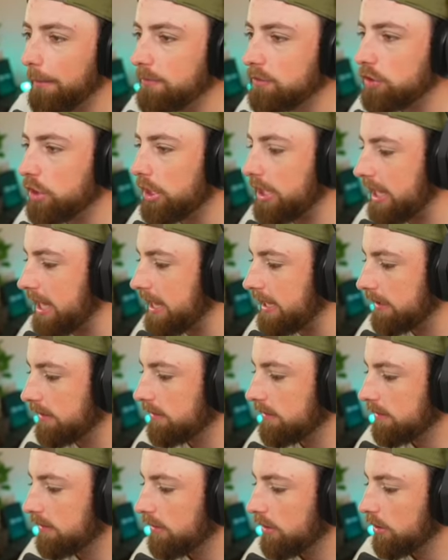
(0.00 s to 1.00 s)
was a good hit.
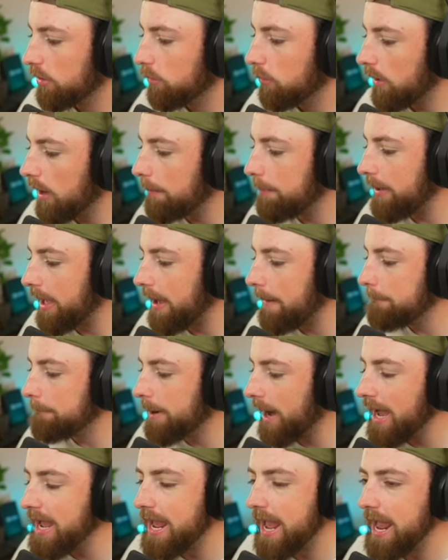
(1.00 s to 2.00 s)
We're up
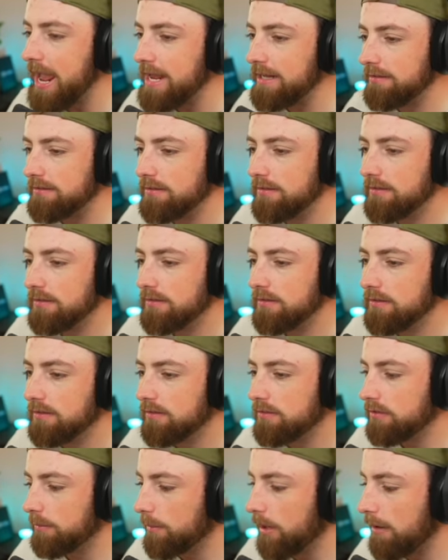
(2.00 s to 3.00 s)
by 8.
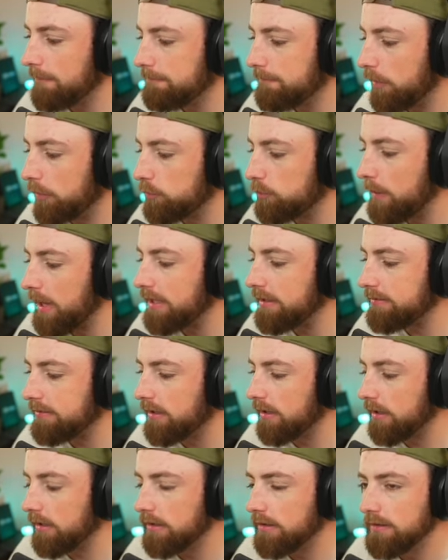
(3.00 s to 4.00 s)
Someone on first base
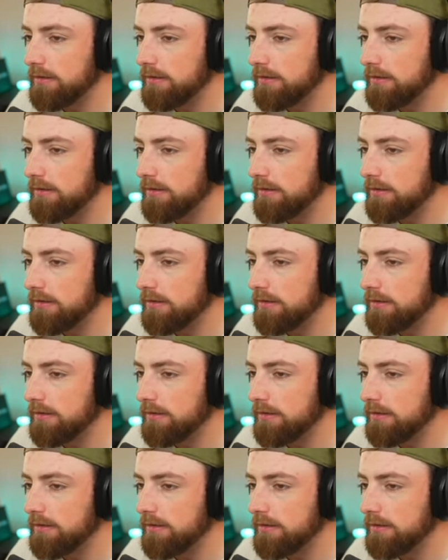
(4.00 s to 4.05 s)
here